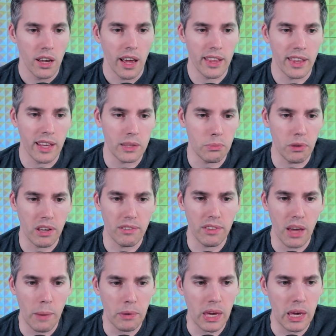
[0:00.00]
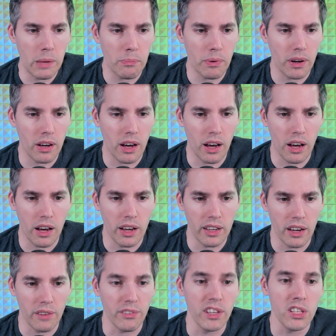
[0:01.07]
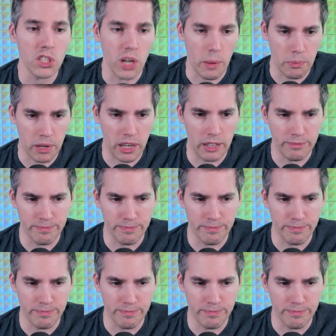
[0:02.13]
And then at the beginning of the upkeep of each upkeep,